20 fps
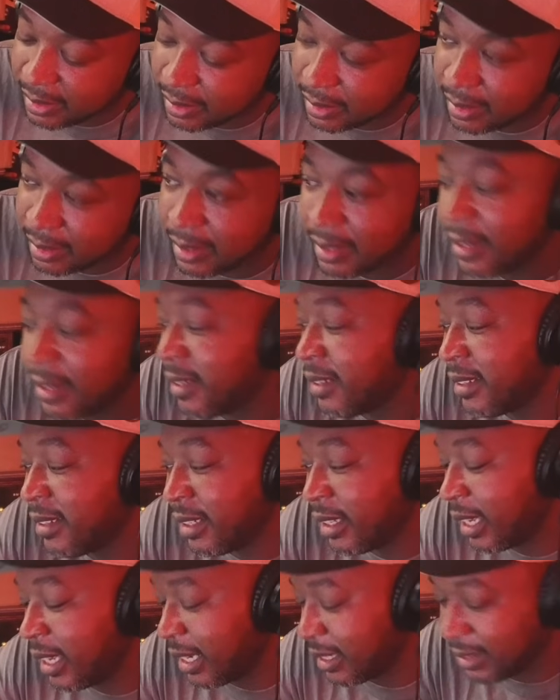
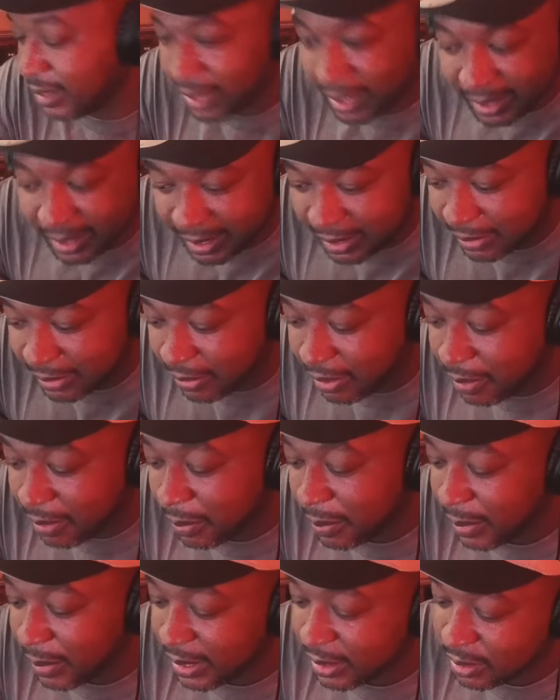I just had an anagram,
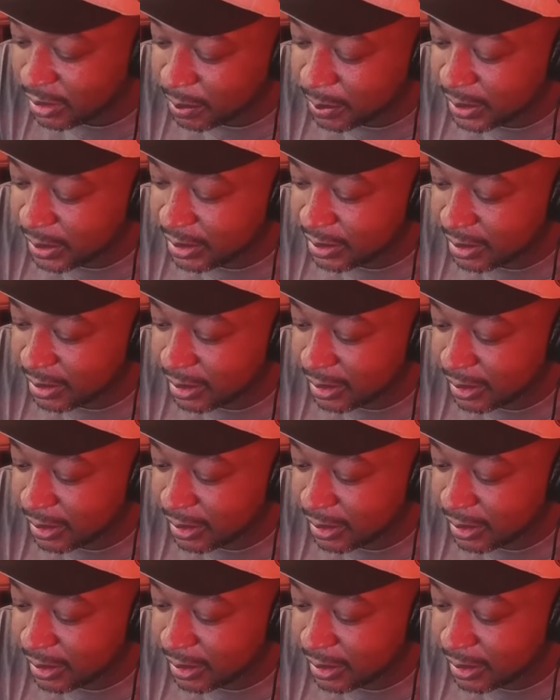make it super easy.